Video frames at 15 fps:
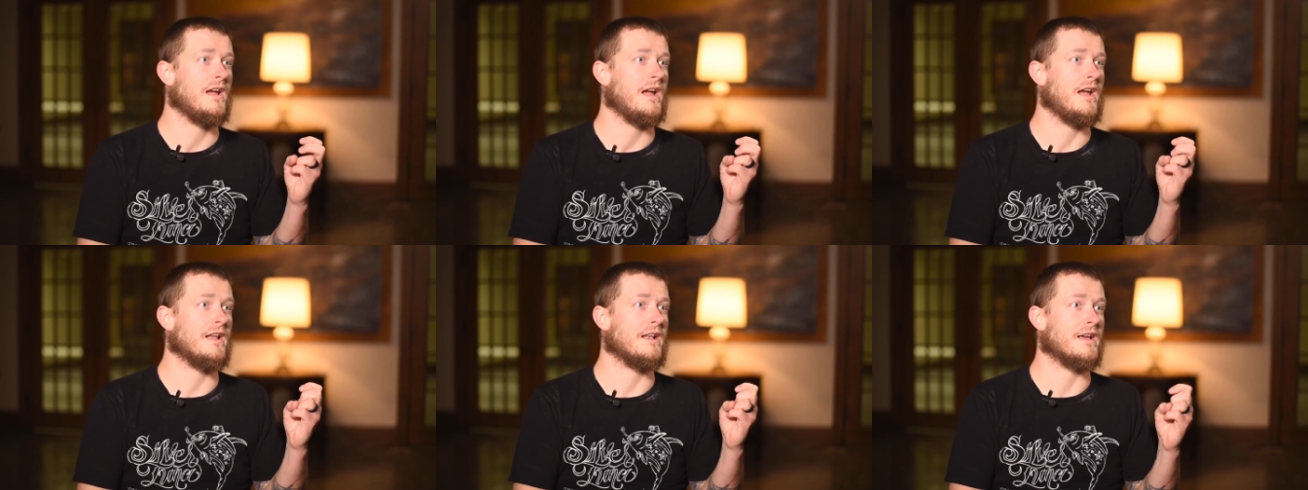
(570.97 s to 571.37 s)

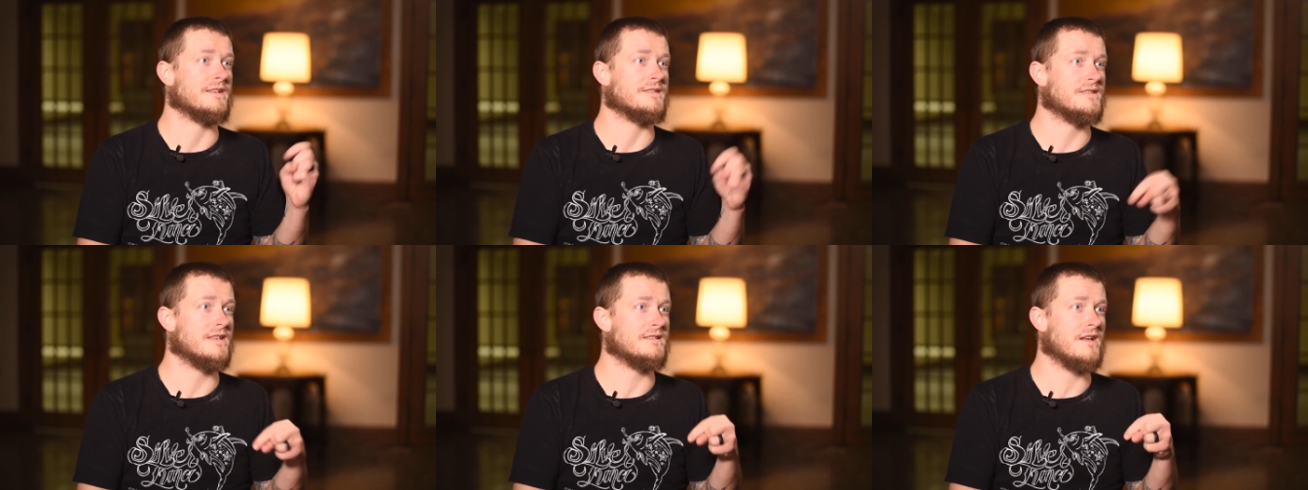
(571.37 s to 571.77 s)
and I
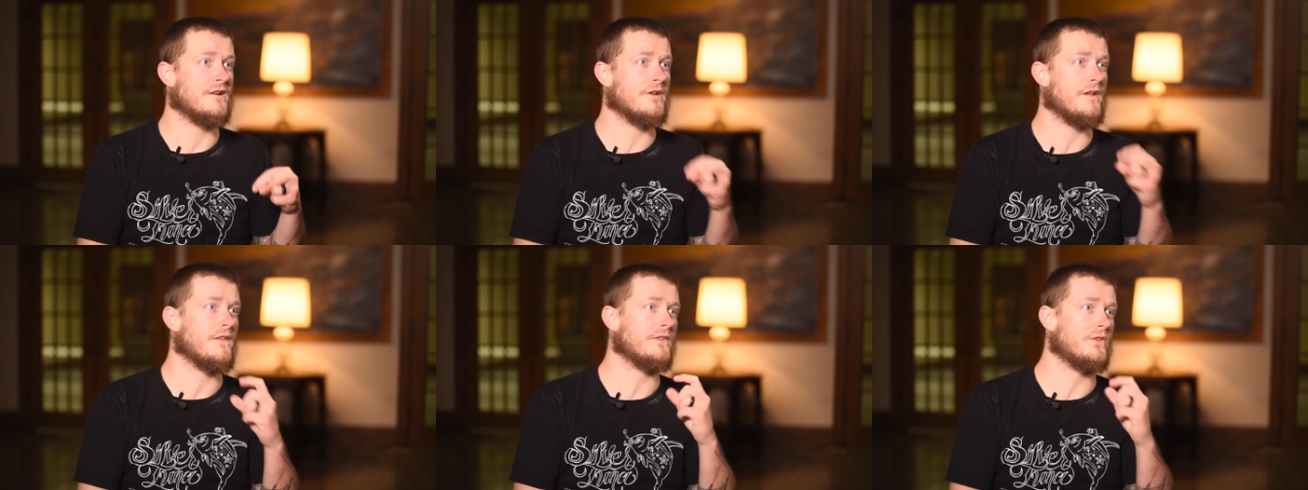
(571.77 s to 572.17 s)
sit
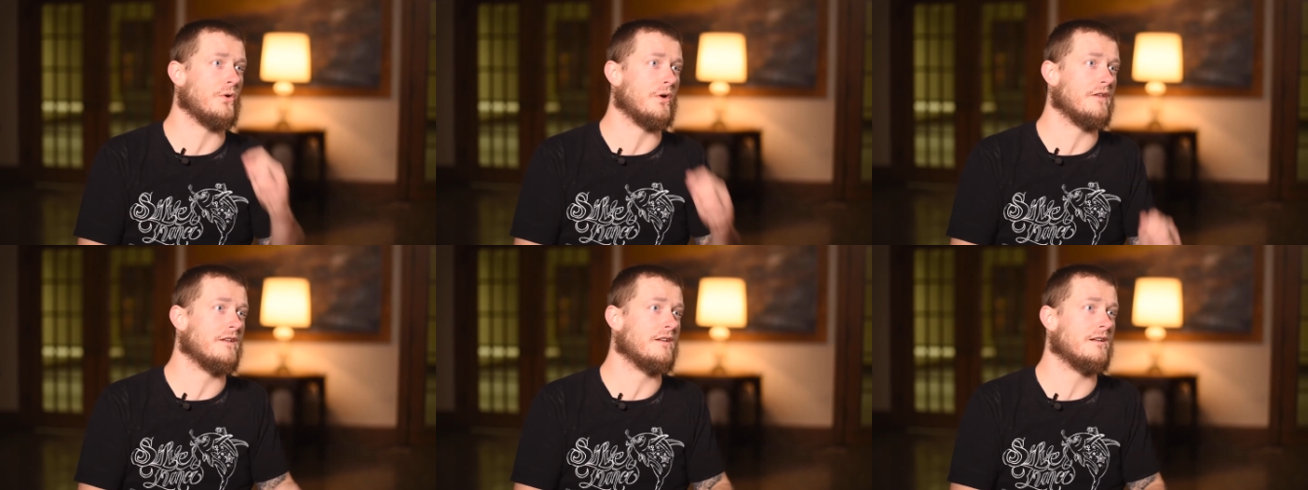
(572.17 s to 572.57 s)
down on the
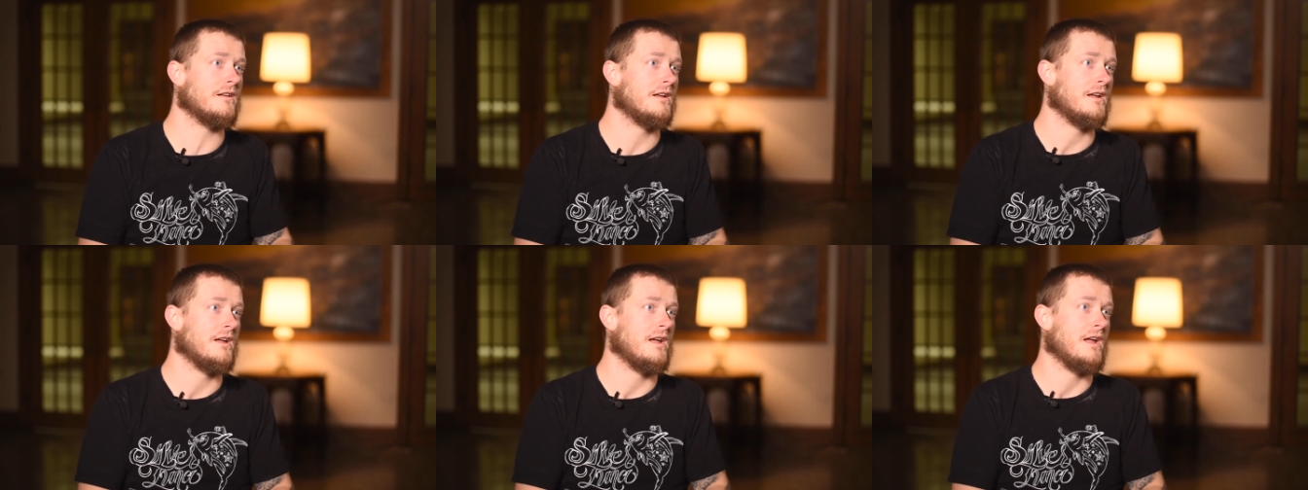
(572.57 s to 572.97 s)
toilet,
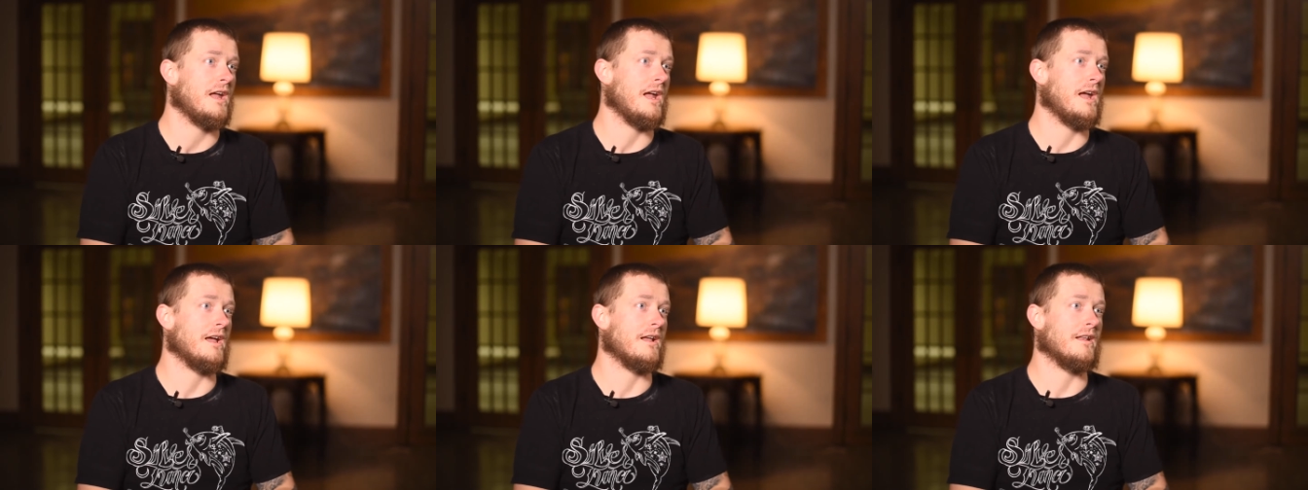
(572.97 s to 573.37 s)

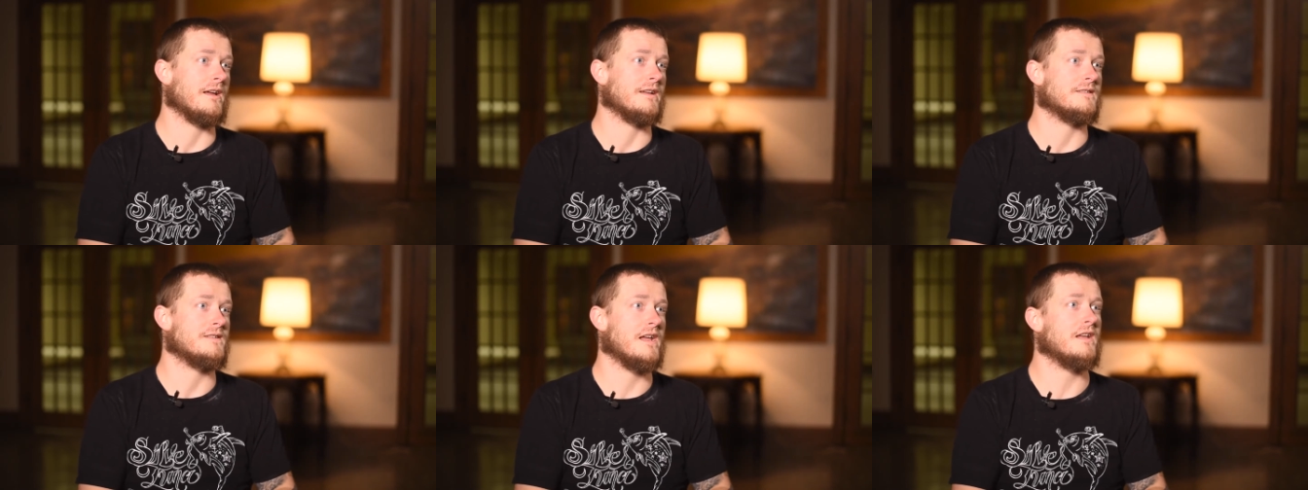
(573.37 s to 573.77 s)
and
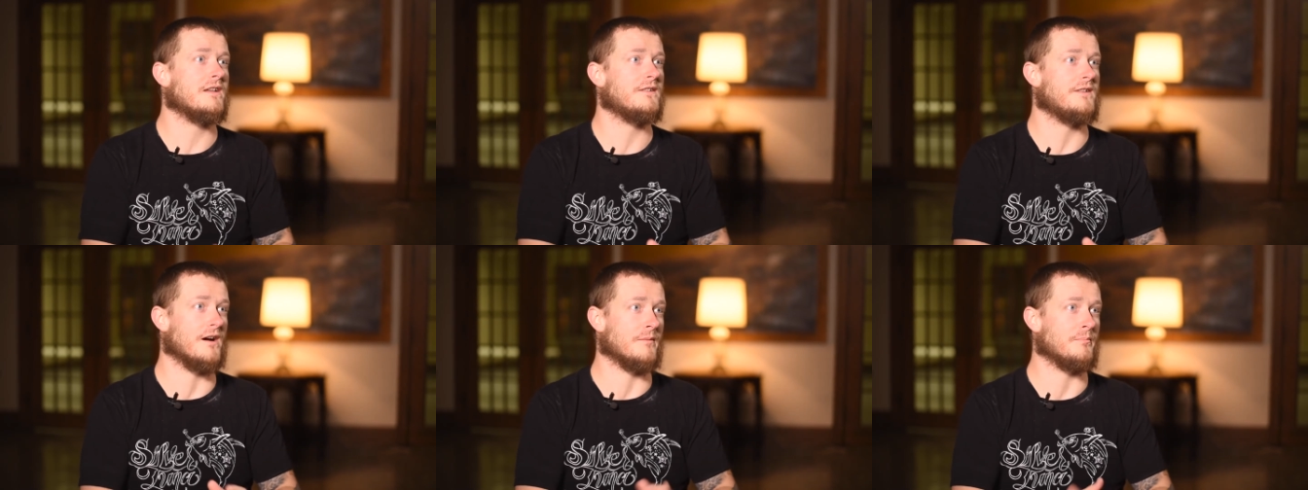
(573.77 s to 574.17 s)
I take a
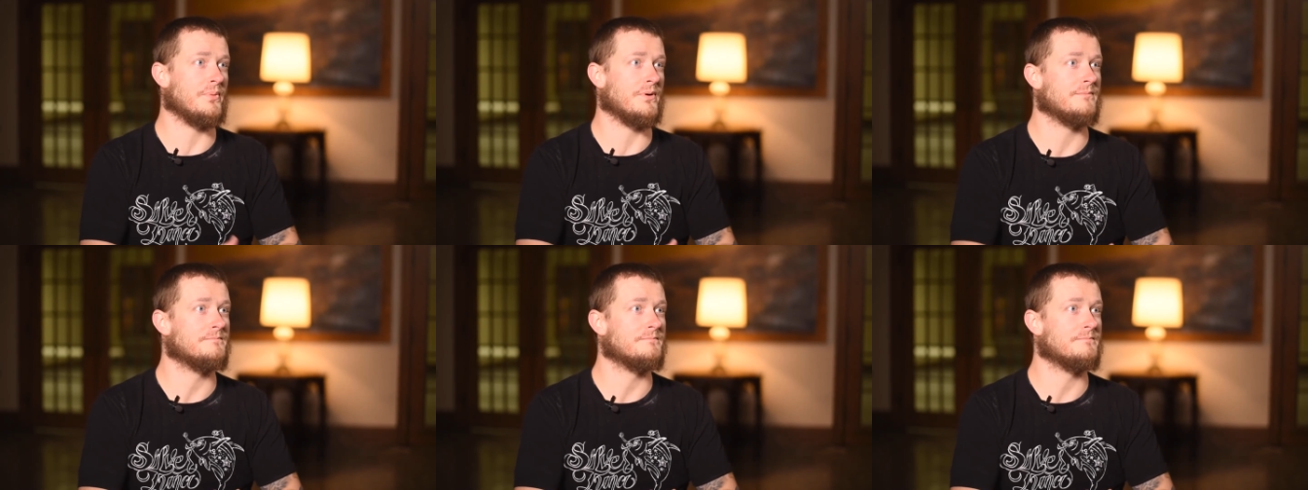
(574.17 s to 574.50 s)
dump.